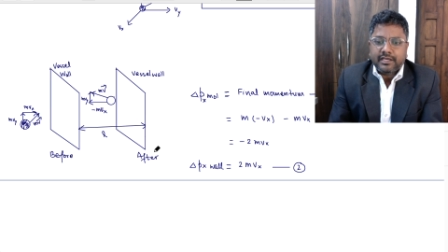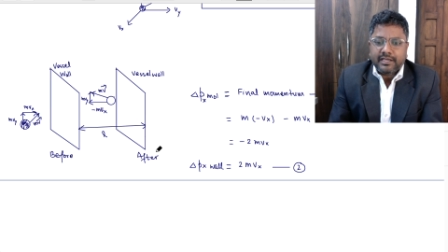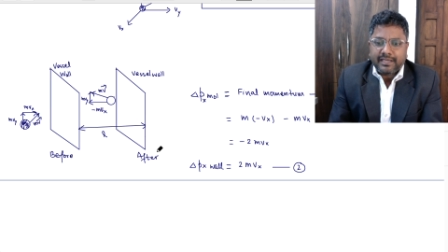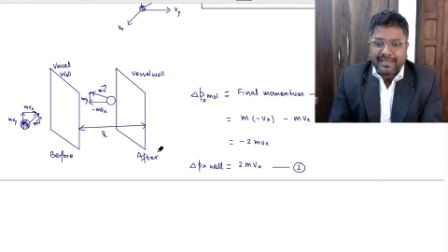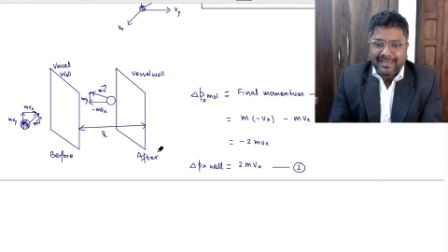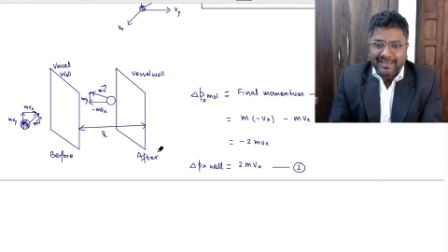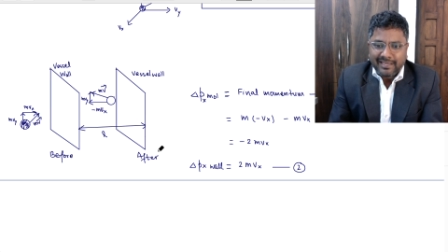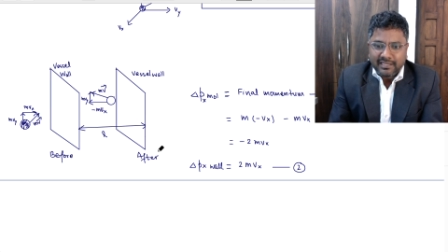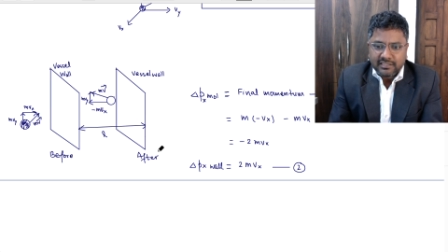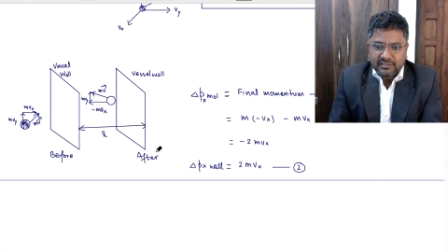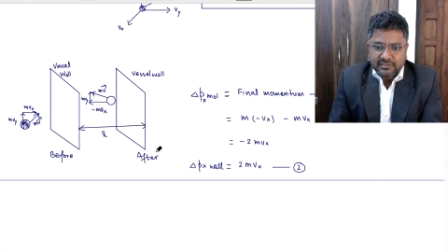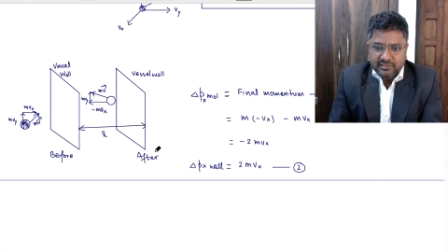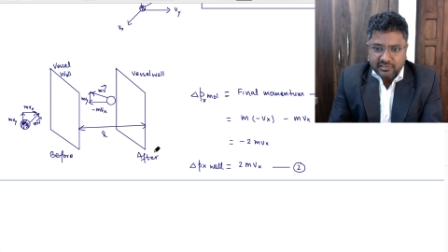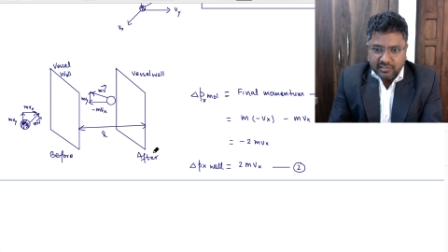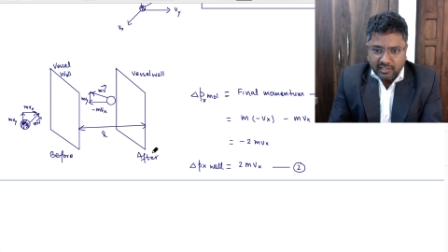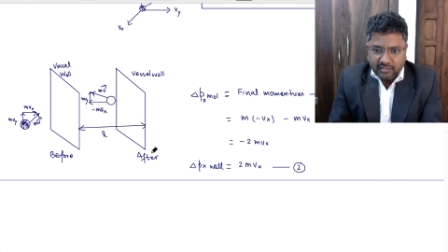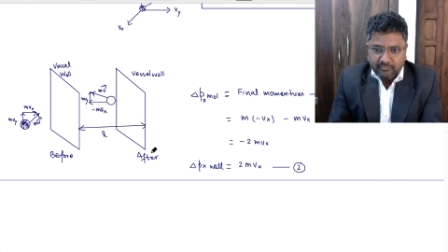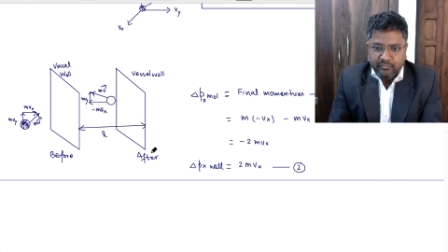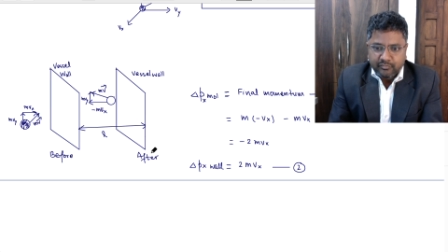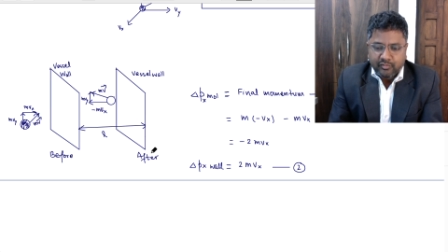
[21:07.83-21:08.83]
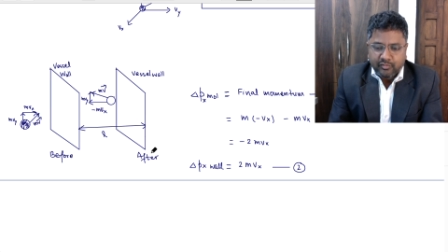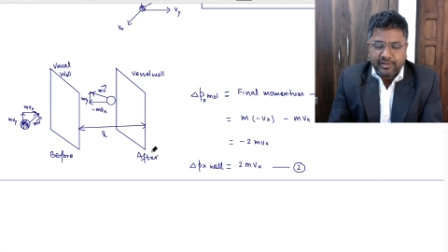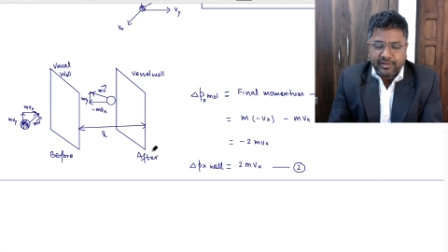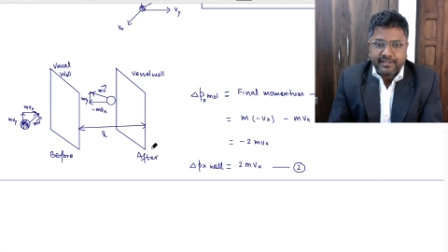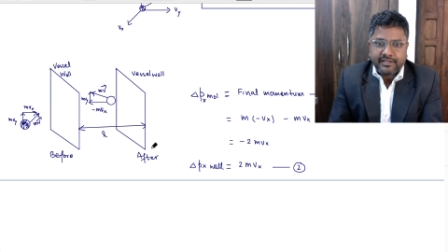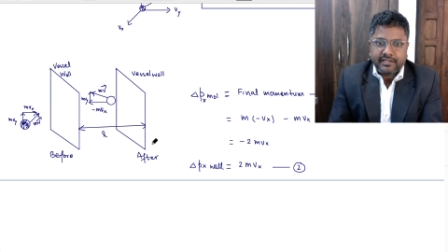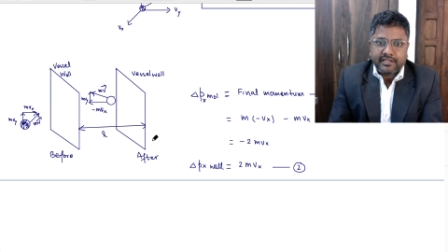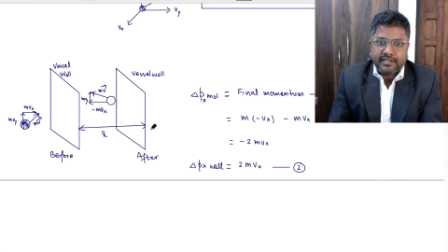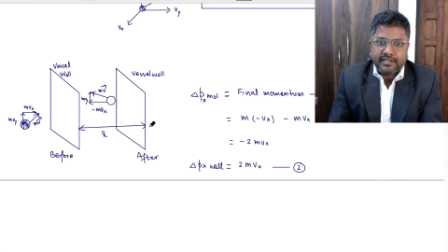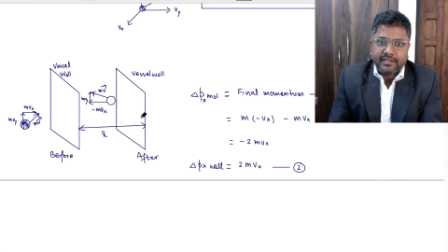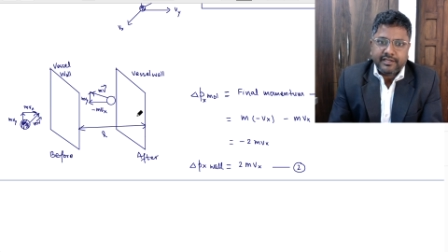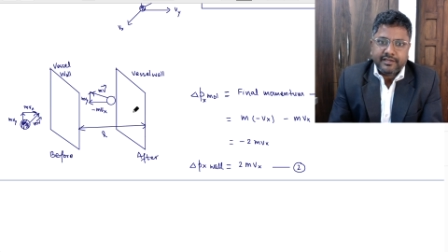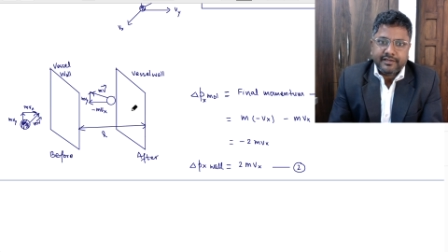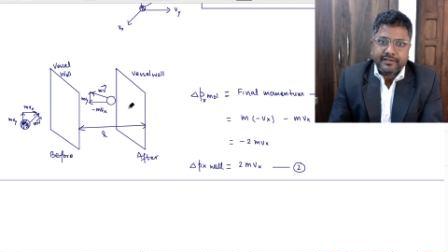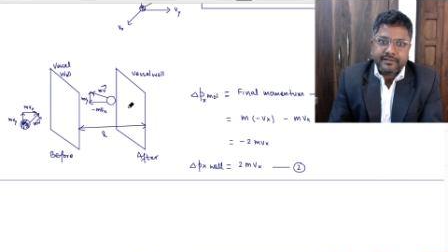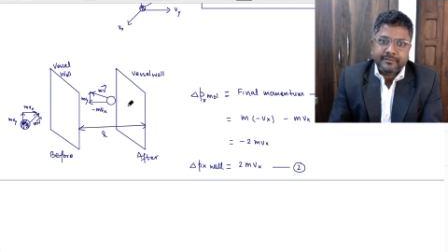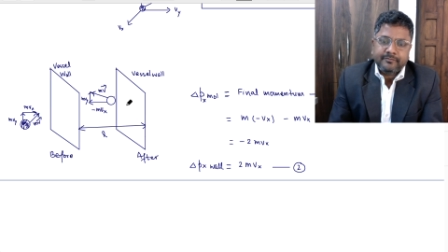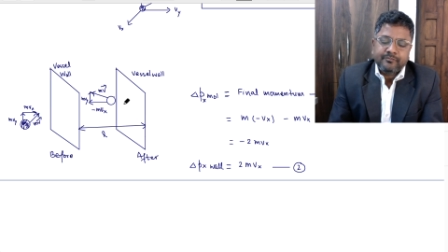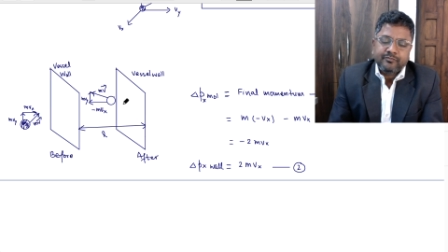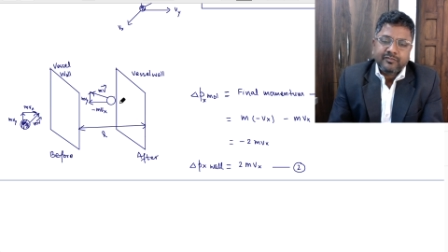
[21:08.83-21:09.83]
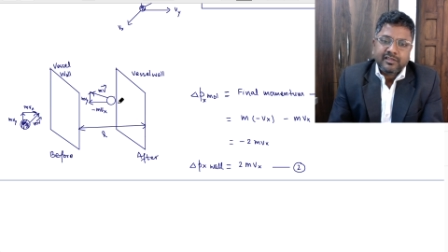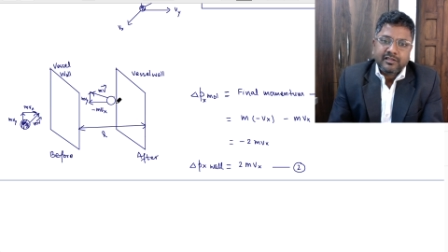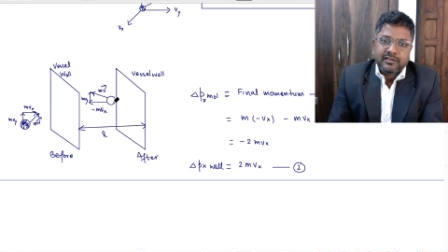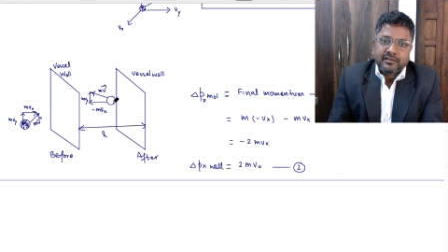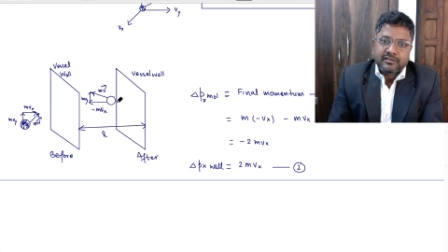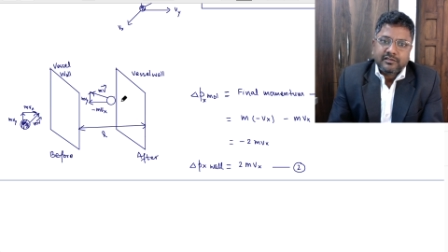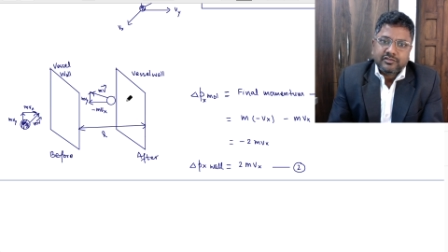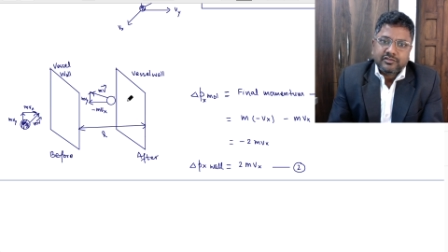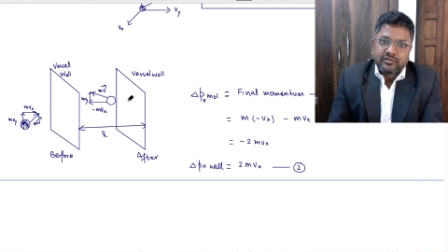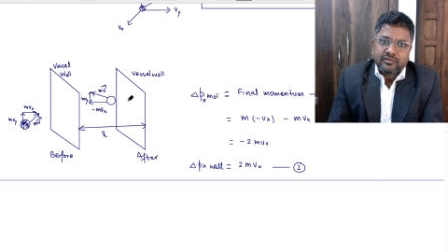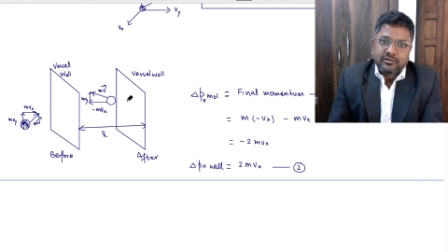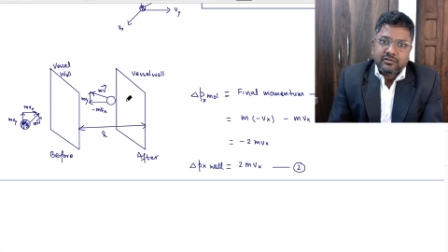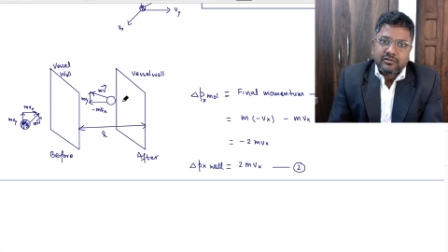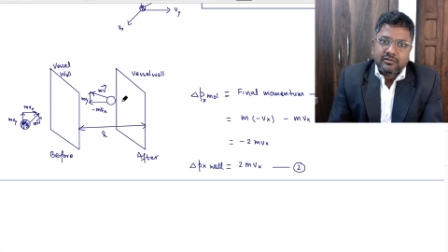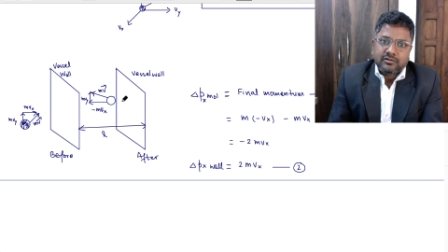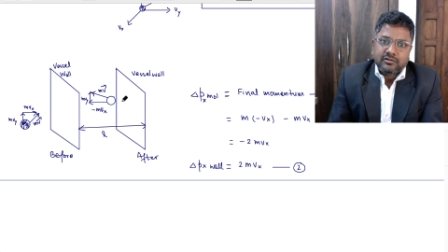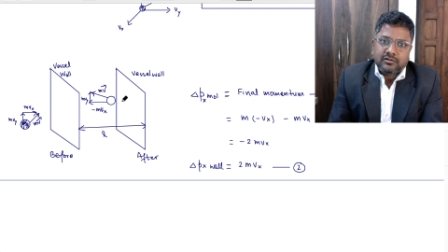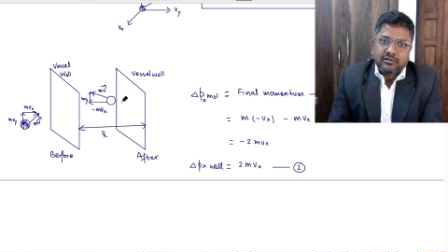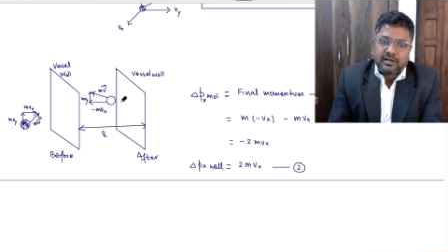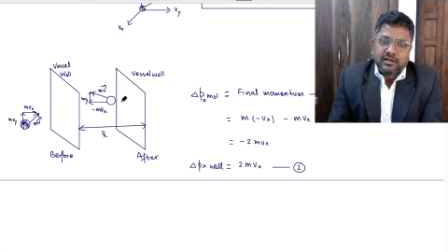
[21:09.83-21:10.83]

X component here. So